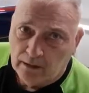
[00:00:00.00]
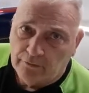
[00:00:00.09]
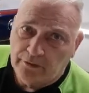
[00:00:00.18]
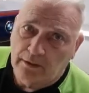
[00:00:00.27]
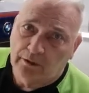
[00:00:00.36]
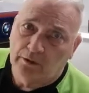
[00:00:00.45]

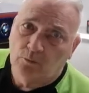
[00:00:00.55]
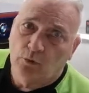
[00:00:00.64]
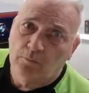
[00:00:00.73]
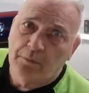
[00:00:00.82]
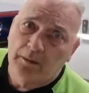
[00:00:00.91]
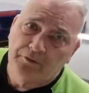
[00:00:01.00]
so that the
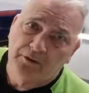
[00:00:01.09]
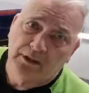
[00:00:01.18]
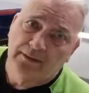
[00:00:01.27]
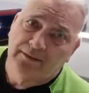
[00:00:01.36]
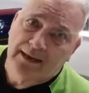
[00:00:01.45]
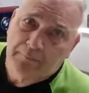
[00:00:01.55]
wool mops
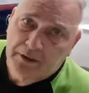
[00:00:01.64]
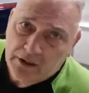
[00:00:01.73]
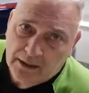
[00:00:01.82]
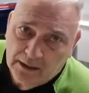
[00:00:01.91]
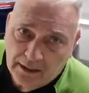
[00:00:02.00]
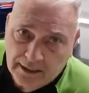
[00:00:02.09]
didn't damage
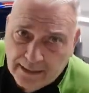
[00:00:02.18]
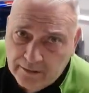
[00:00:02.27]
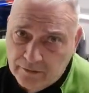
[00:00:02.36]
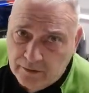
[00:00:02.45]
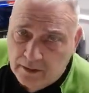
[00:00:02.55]
any of that.